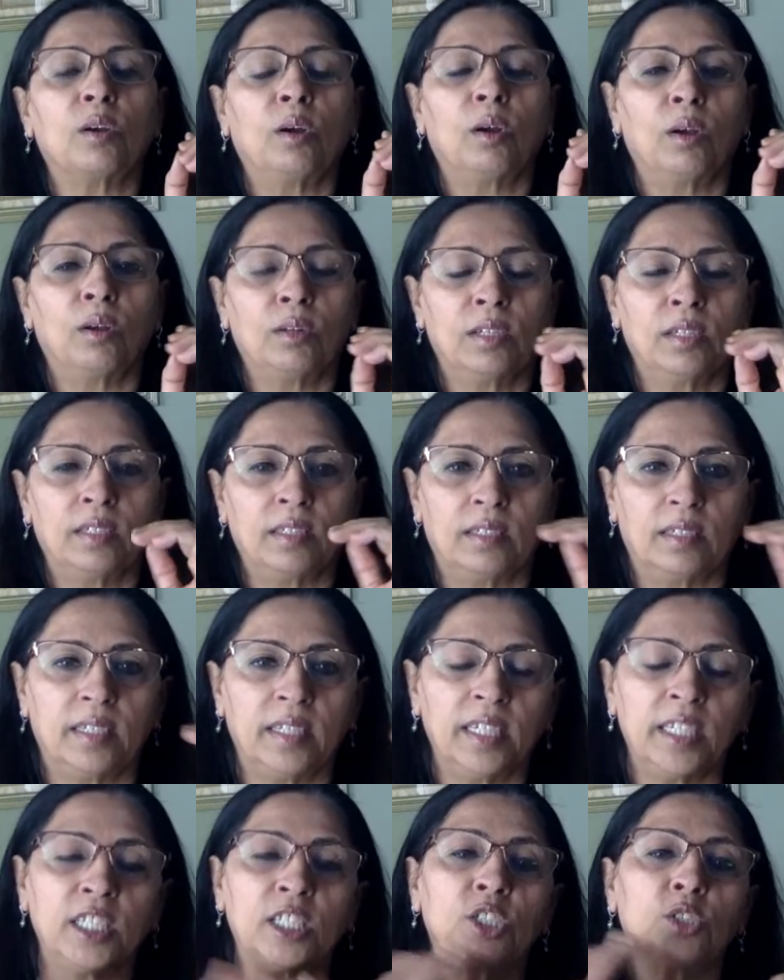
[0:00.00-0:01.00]
on
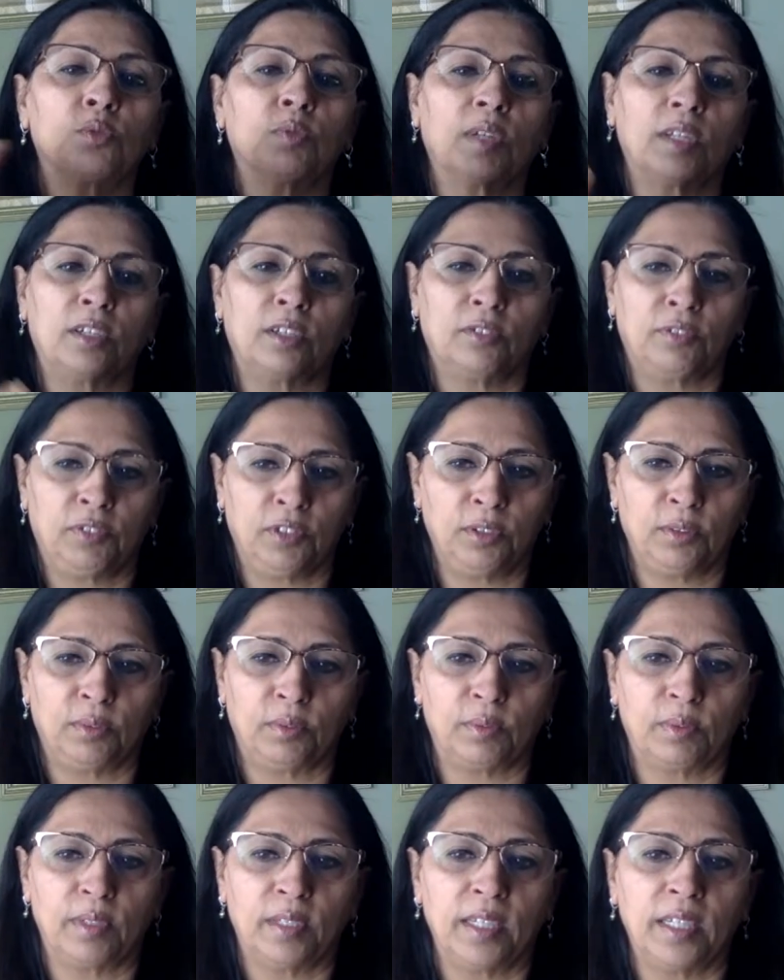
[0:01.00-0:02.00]
each one of you.